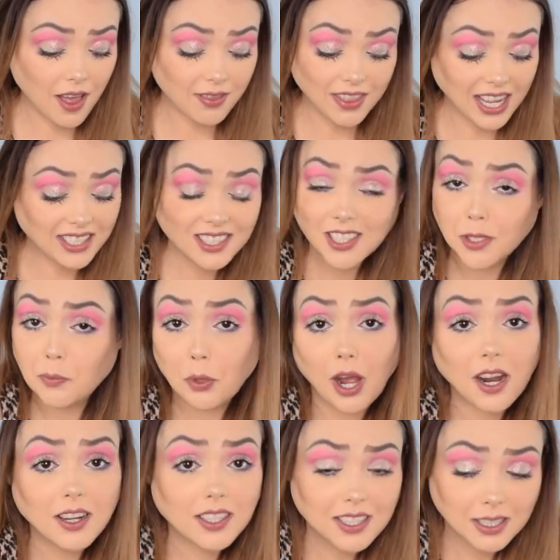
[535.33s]
That's a good
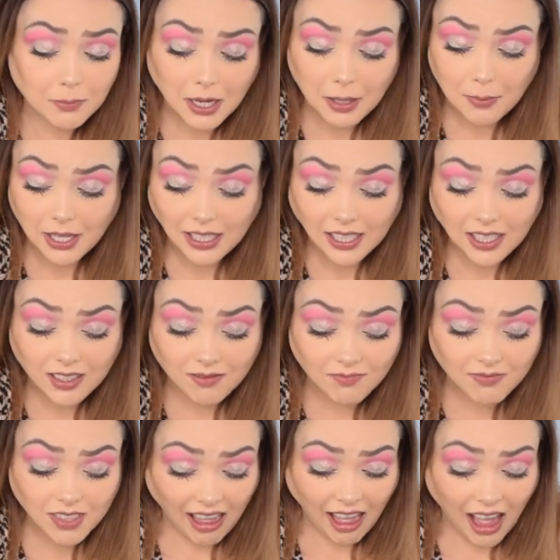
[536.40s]
product in my opinion.
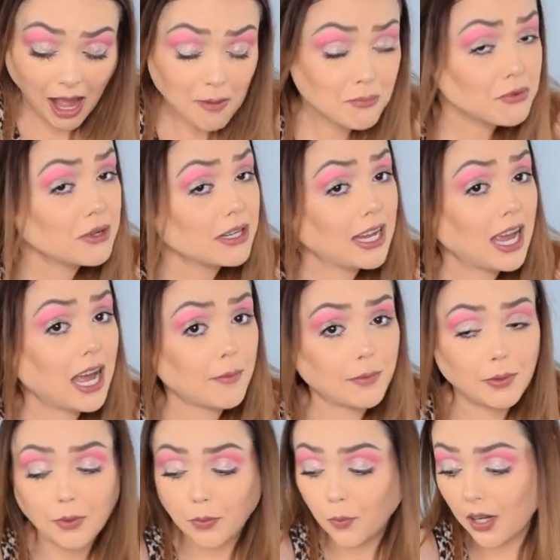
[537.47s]
I'm pretty happy
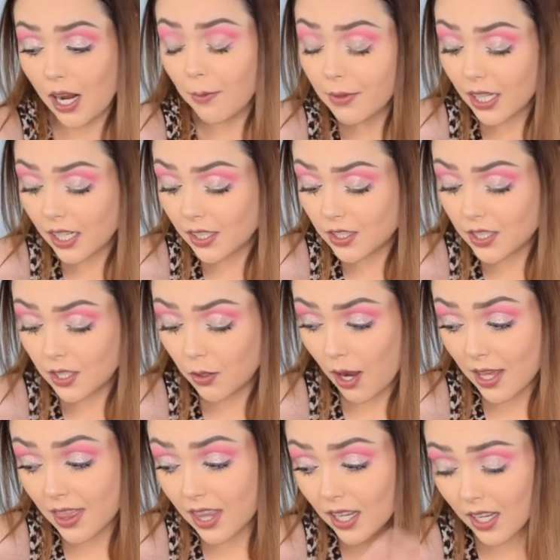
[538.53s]
with what I'm getting too.
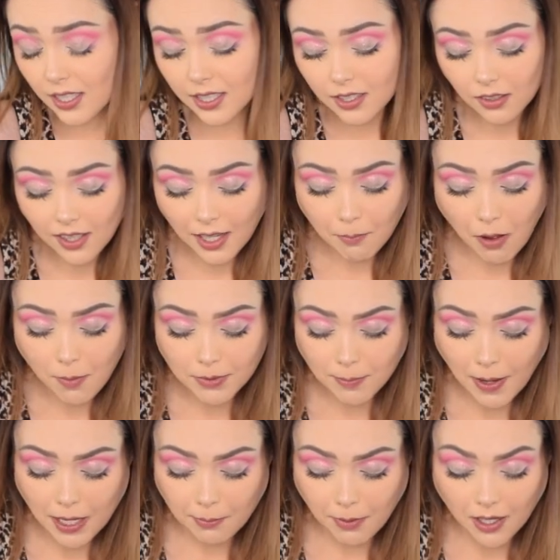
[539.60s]
I think I still like Mom's
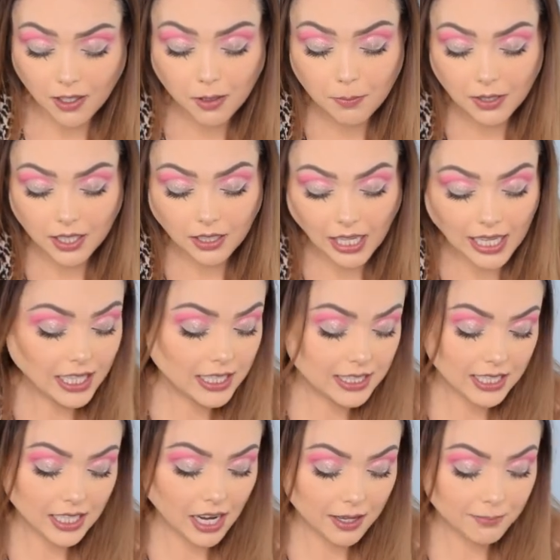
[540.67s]
bag better, but like I
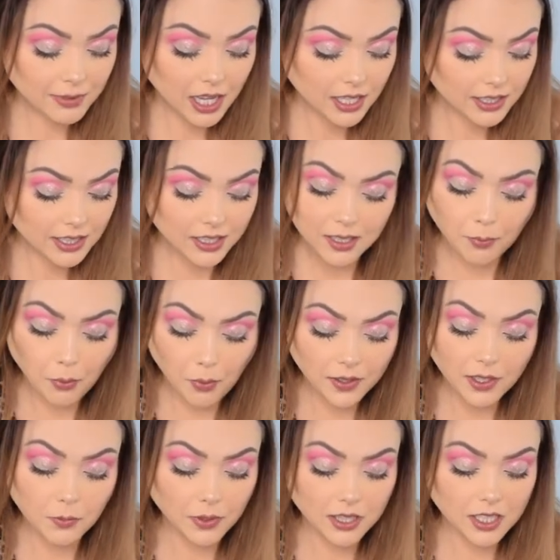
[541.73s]
said, I'm not
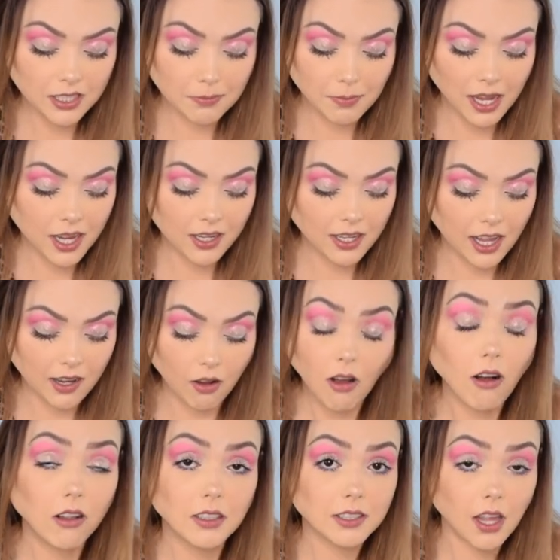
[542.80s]
disappointed with this bag at all.